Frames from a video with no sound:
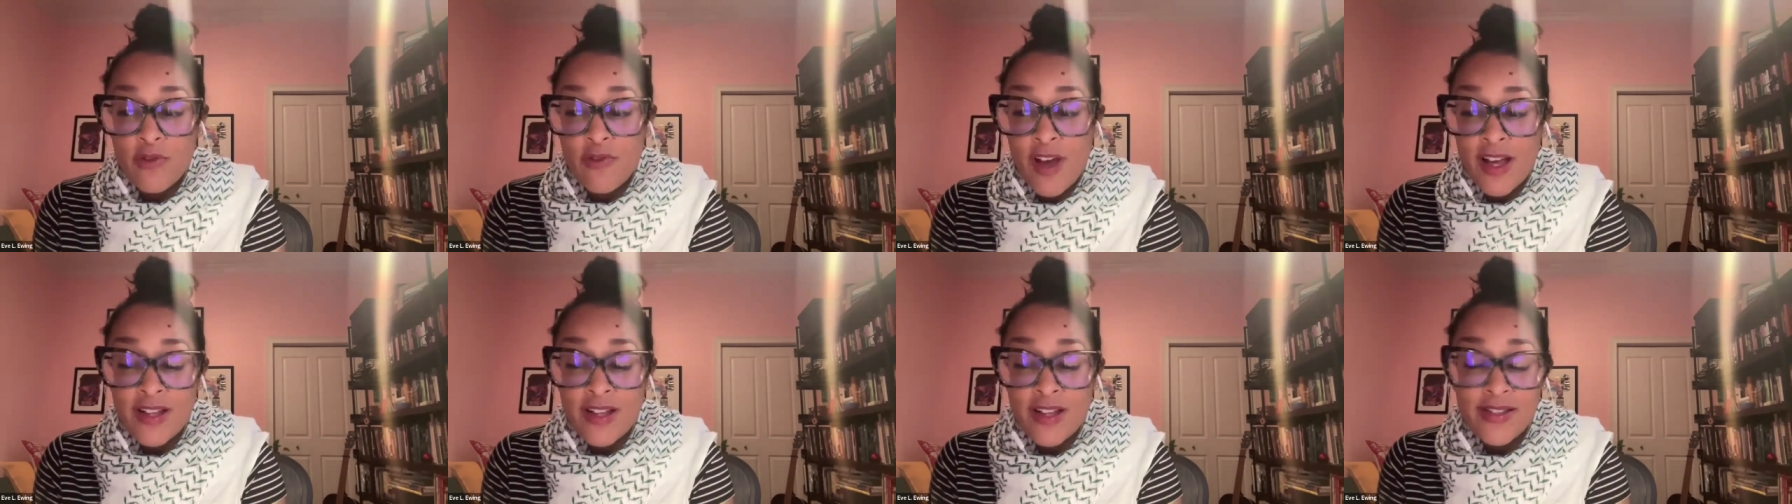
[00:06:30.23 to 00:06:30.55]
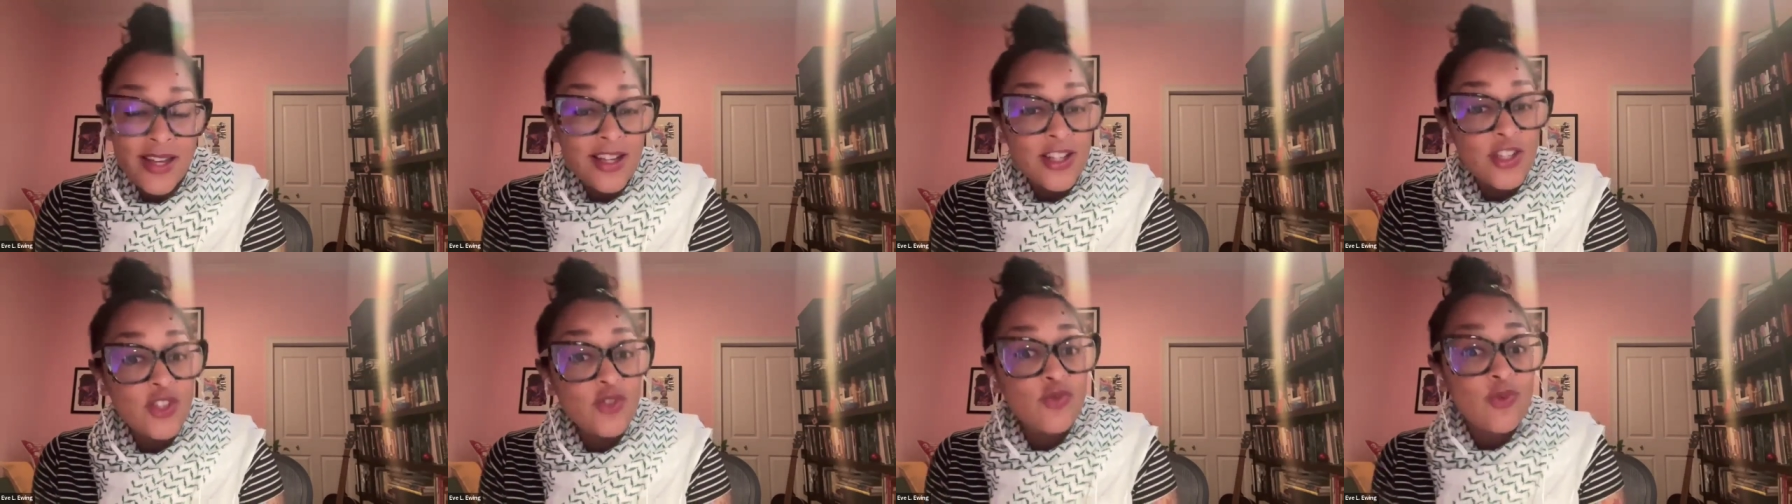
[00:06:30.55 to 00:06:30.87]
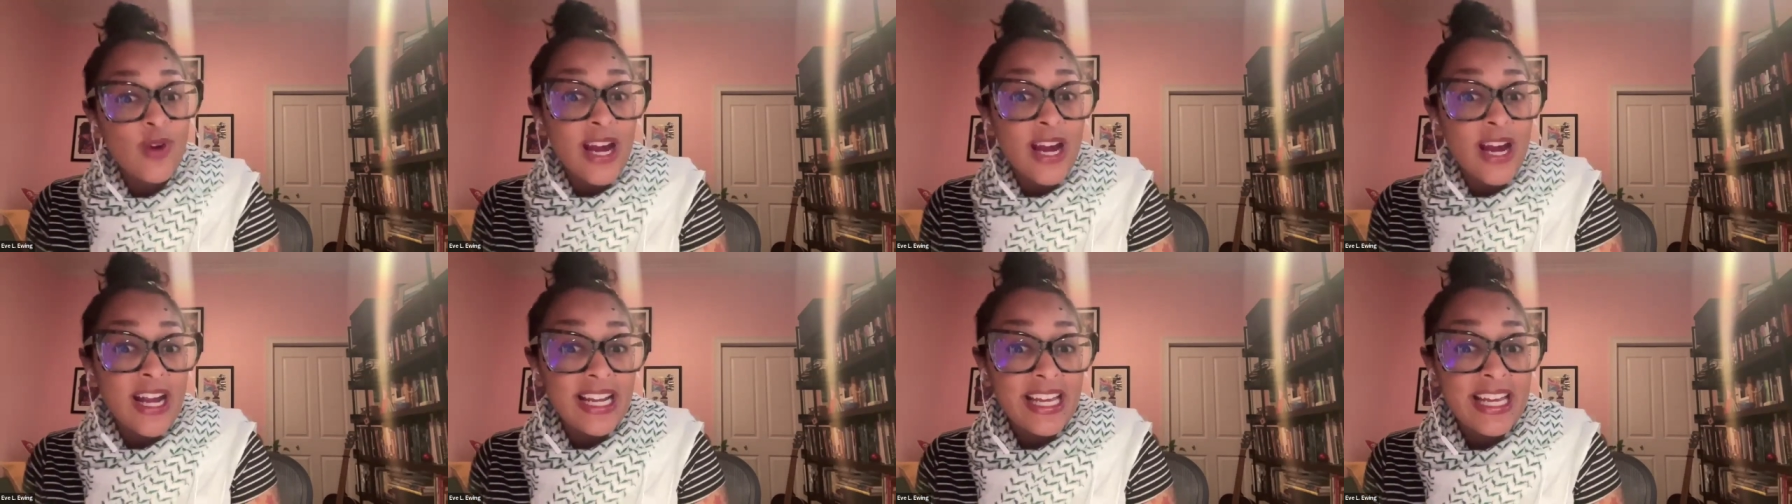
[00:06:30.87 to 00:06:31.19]
Or if I said
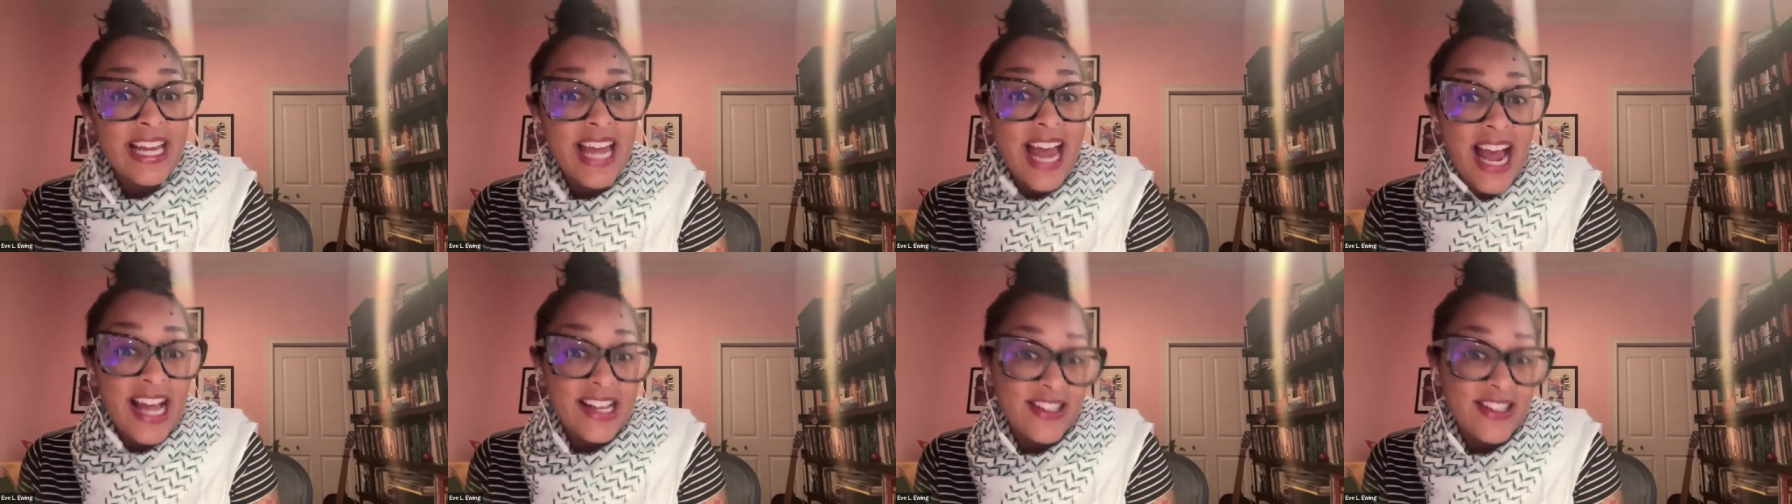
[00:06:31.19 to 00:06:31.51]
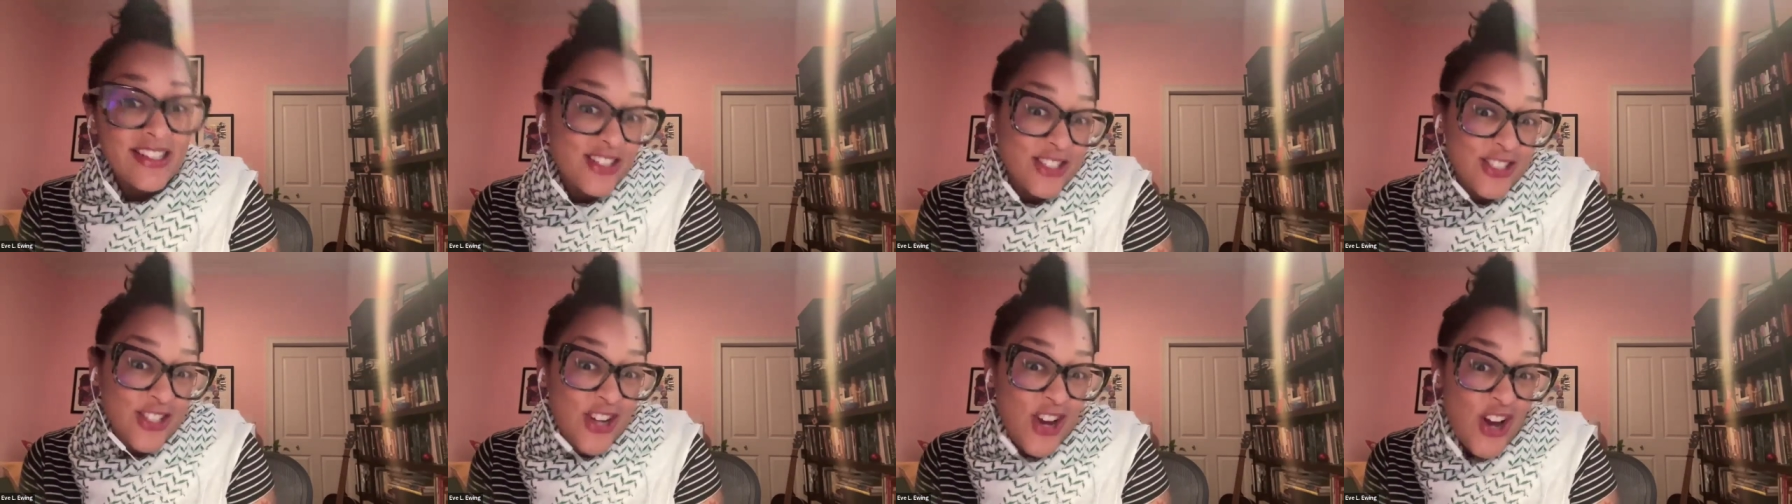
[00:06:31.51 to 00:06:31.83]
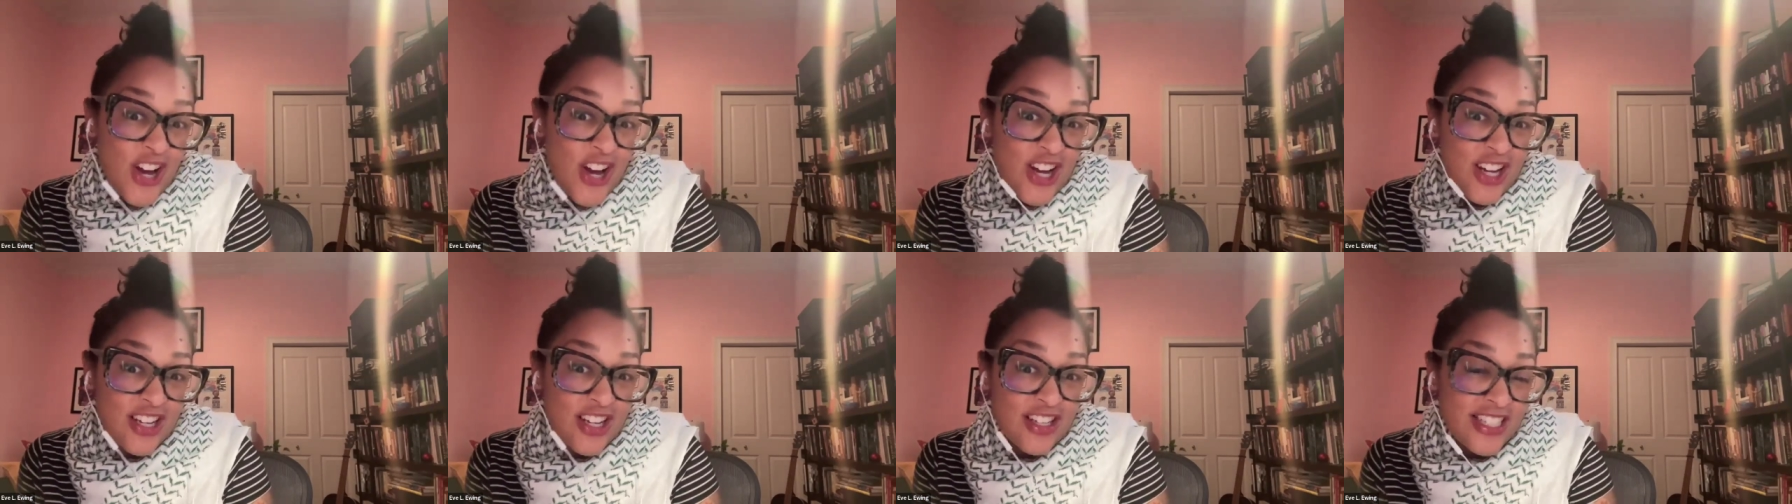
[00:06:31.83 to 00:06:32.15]
it's raining cats and
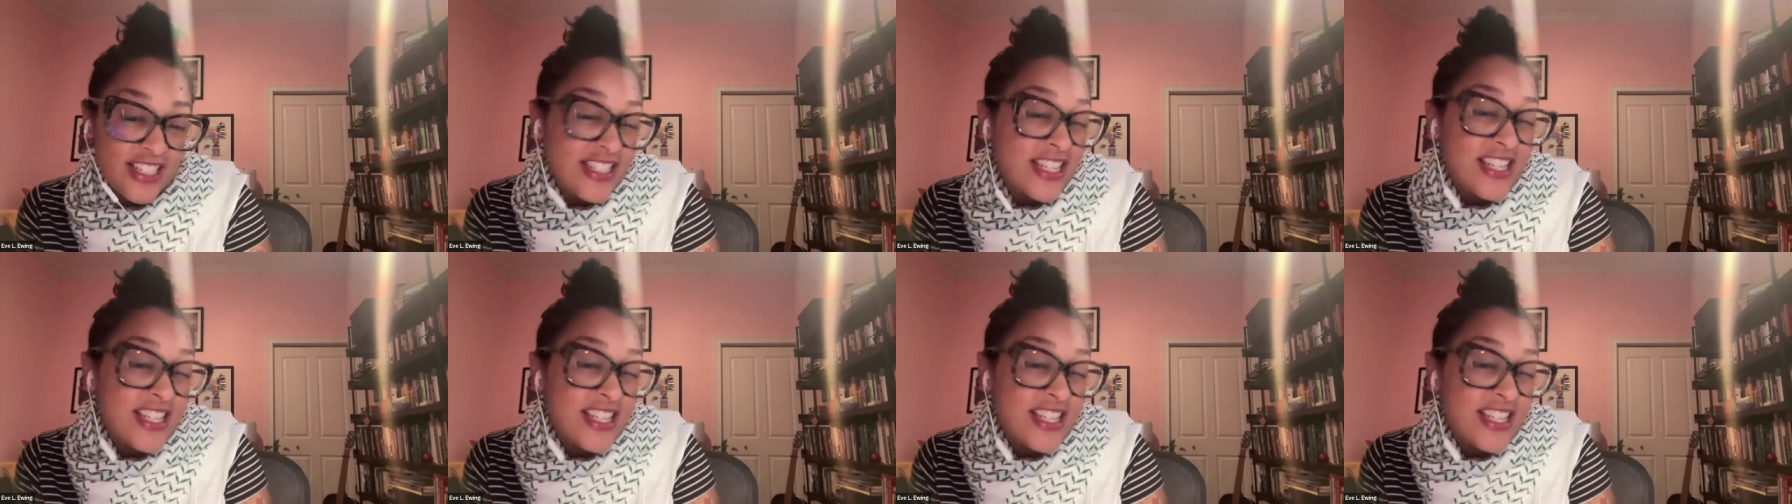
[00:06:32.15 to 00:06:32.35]
dogs,